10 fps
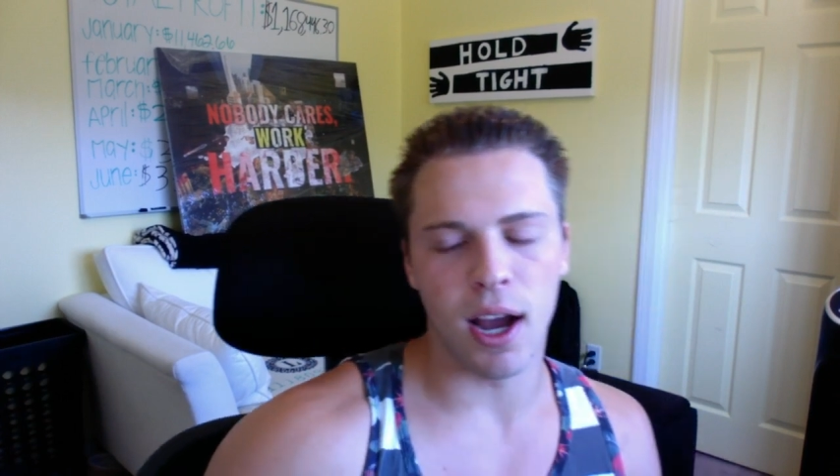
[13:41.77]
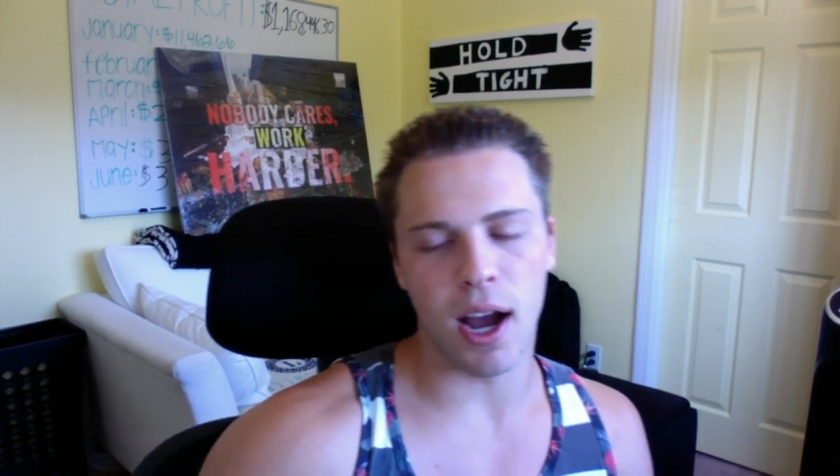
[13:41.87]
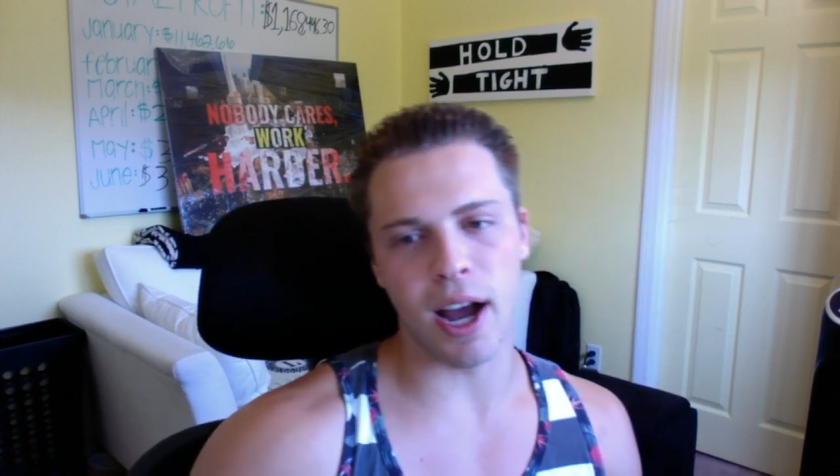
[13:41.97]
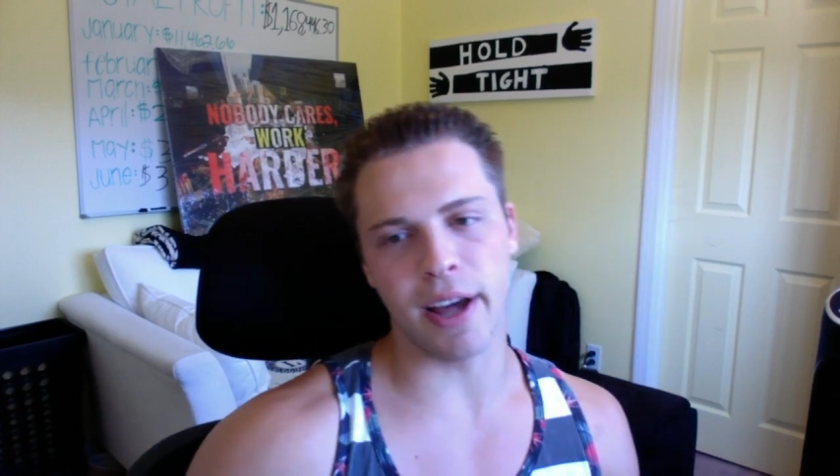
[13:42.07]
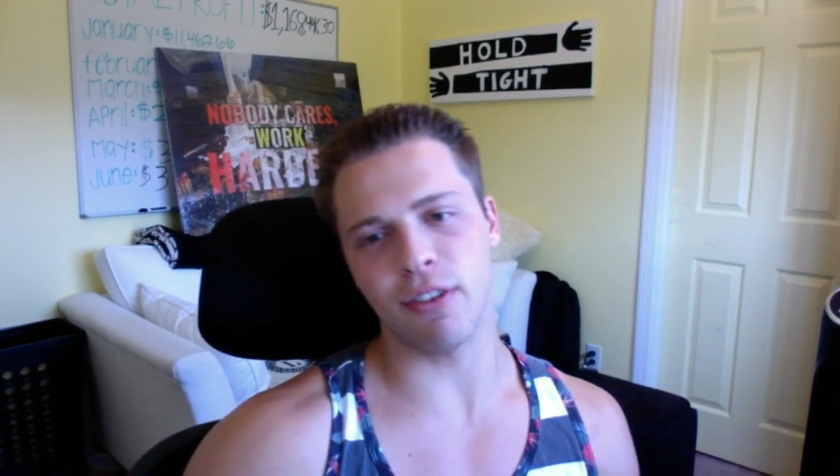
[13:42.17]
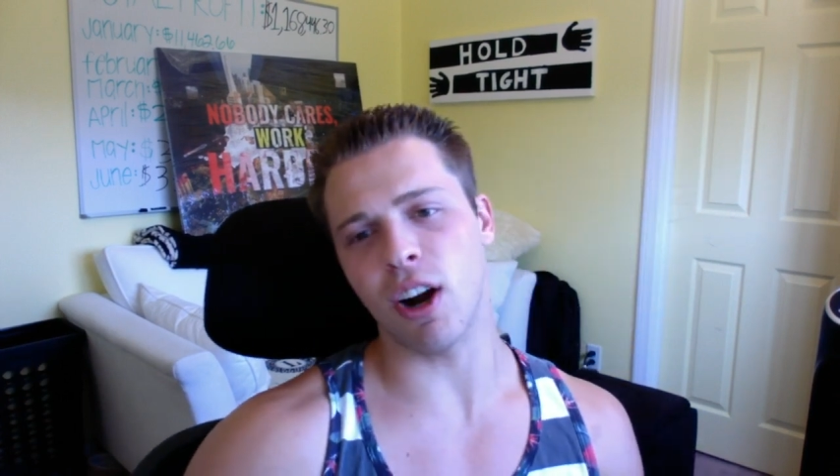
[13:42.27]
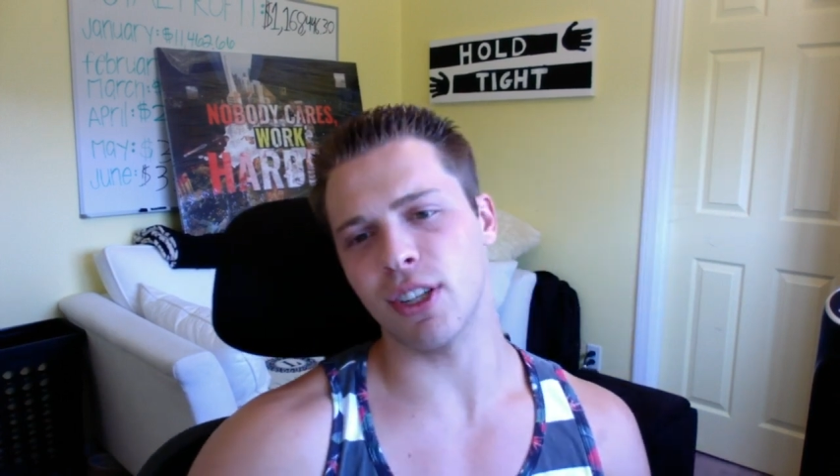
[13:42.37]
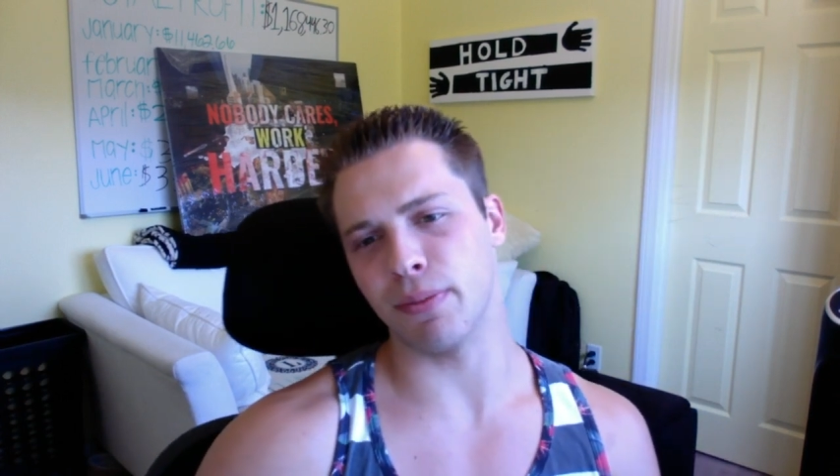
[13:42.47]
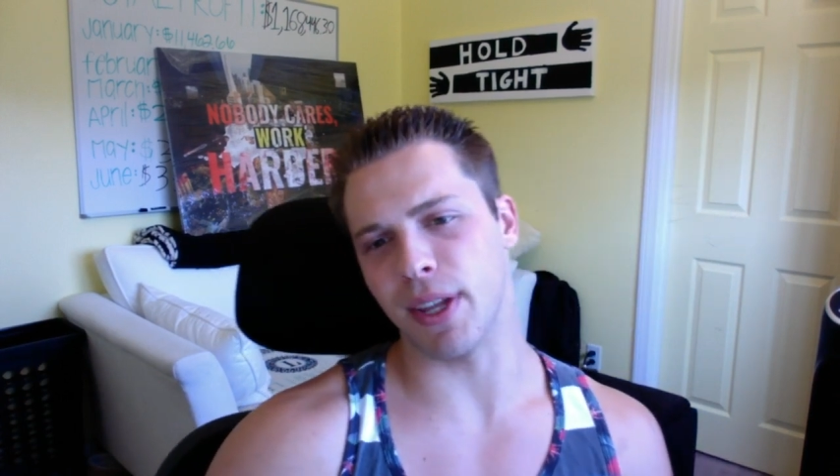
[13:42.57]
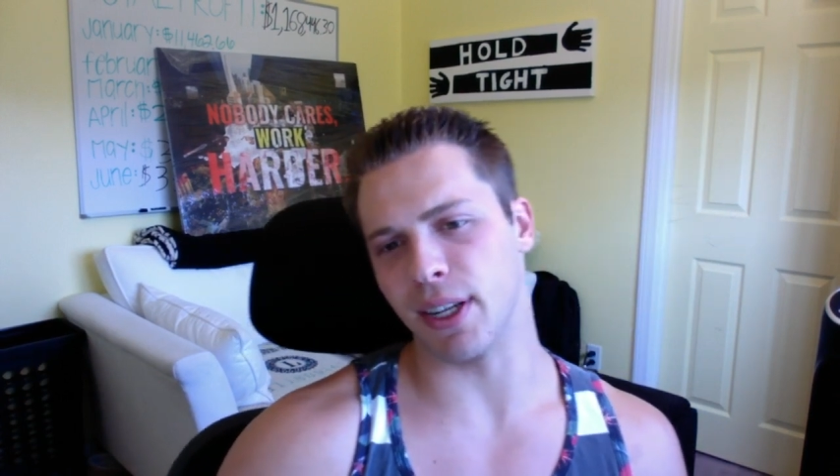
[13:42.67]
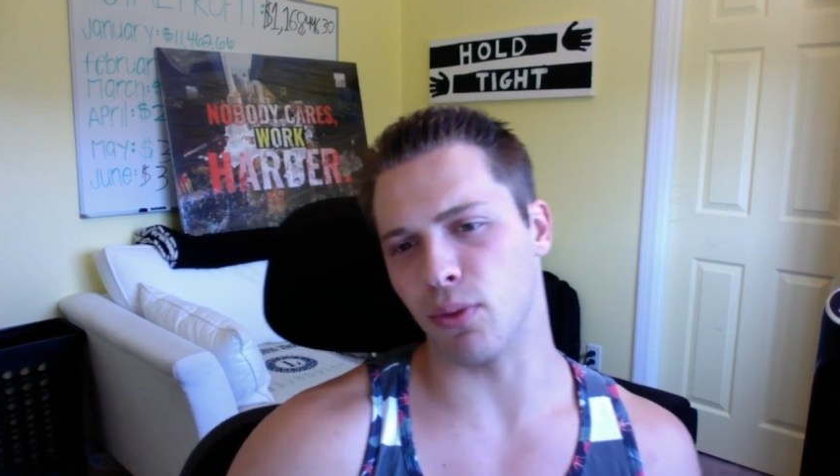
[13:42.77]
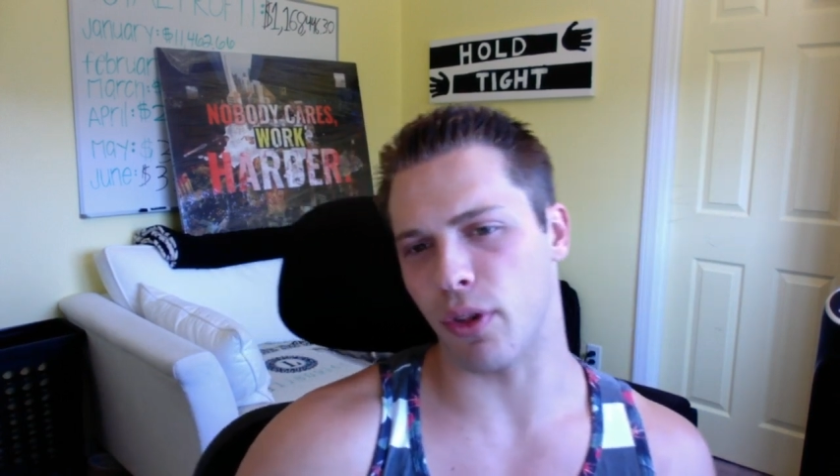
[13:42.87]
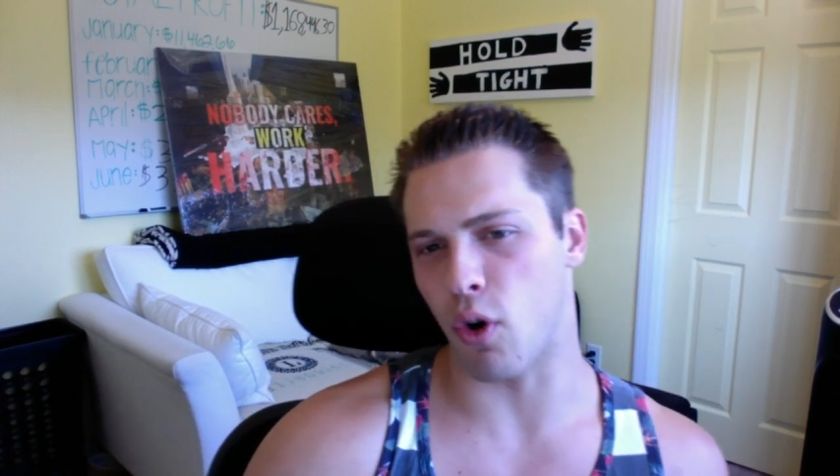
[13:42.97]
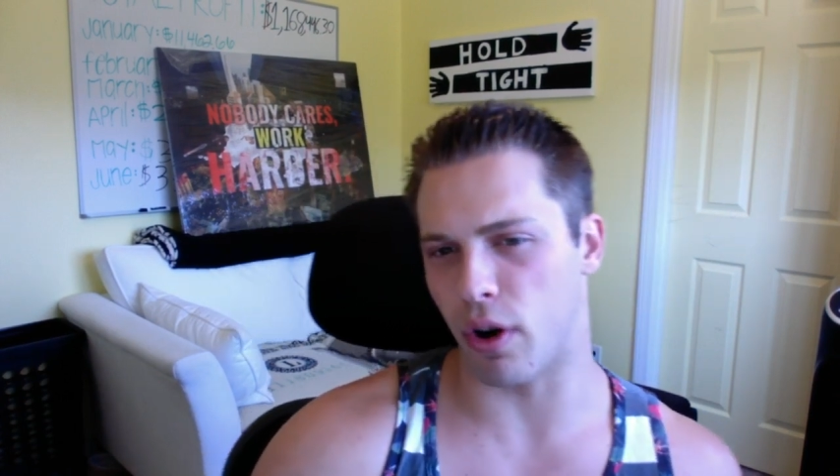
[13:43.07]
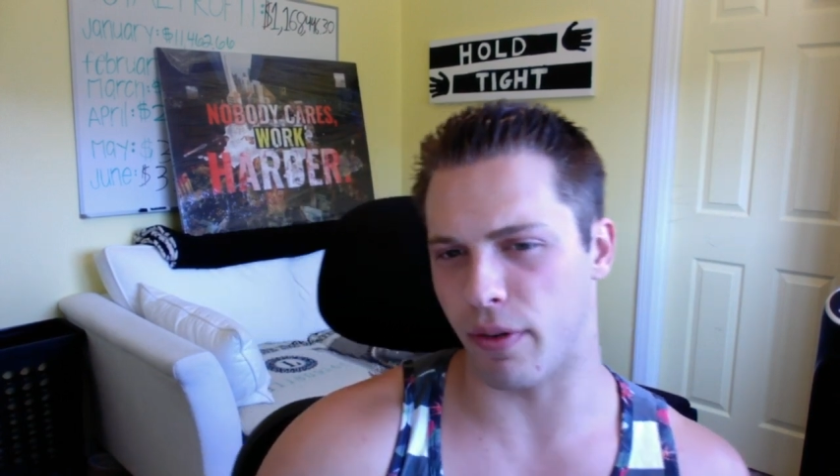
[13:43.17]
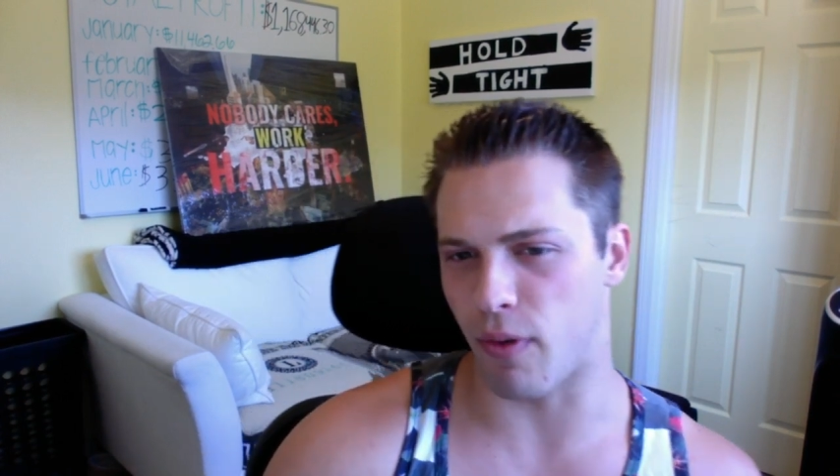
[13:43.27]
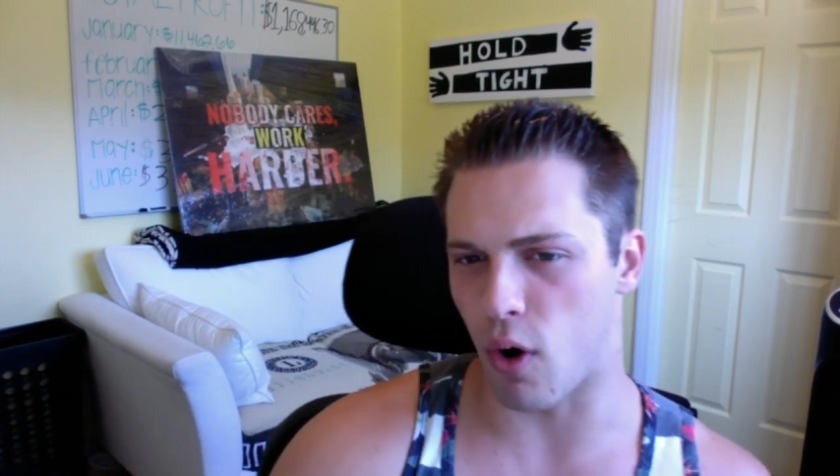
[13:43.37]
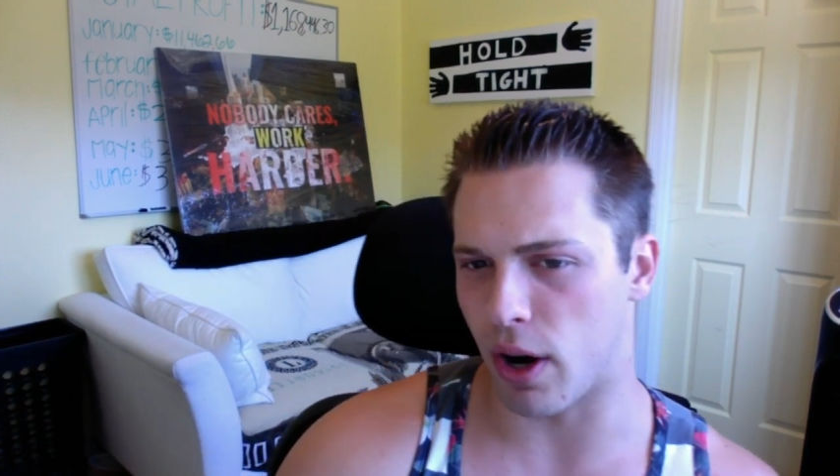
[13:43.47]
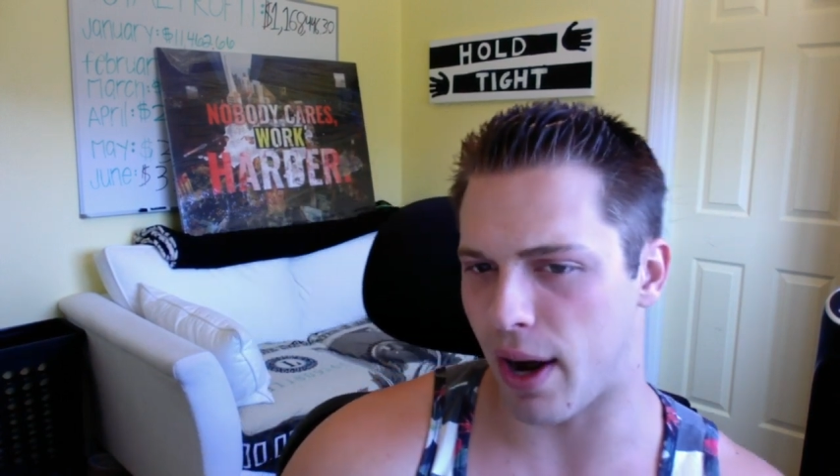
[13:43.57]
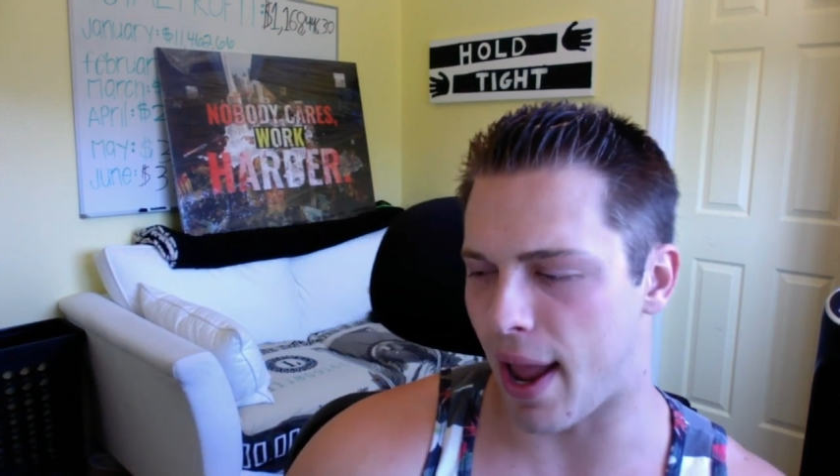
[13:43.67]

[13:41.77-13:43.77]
There are some things with quarter 4